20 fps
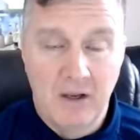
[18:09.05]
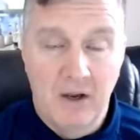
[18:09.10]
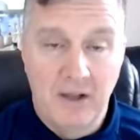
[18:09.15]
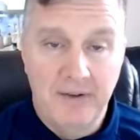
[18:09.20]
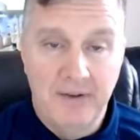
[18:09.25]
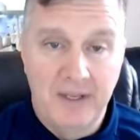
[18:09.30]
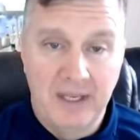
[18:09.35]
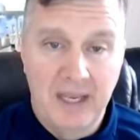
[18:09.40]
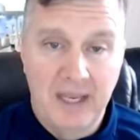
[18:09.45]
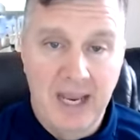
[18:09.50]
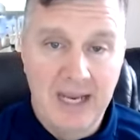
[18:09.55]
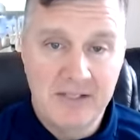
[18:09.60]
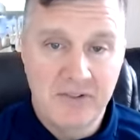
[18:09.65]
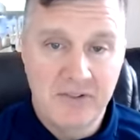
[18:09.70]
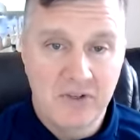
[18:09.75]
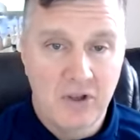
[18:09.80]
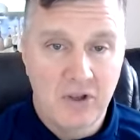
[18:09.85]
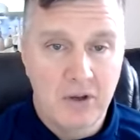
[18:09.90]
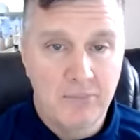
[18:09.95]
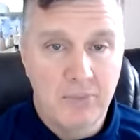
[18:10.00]
On the
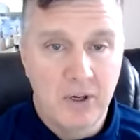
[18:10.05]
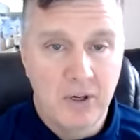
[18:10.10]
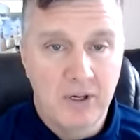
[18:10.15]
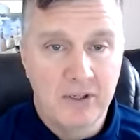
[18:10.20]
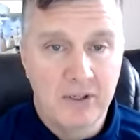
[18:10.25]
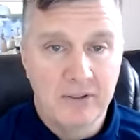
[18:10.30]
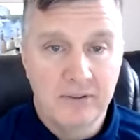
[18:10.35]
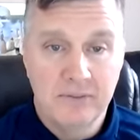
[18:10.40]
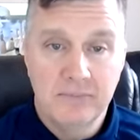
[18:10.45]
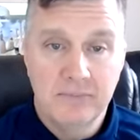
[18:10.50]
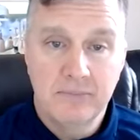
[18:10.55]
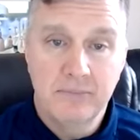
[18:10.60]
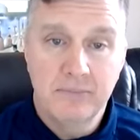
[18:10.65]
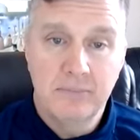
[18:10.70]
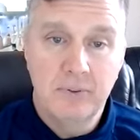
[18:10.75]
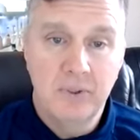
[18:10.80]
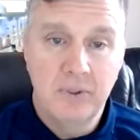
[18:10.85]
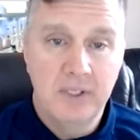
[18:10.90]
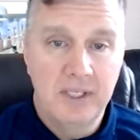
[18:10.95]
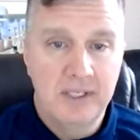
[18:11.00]
case law part,
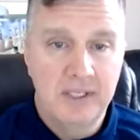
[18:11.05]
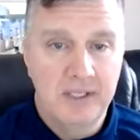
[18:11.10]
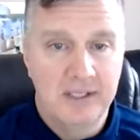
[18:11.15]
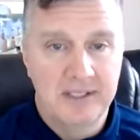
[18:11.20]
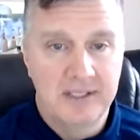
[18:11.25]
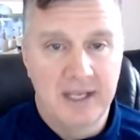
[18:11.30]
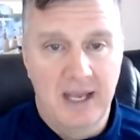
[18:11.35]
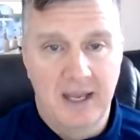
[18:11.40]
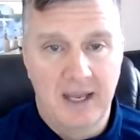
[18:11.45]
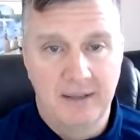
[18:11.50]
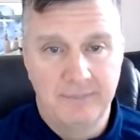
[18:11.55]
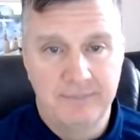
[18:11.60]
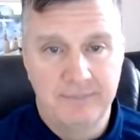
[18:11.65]
put in the time.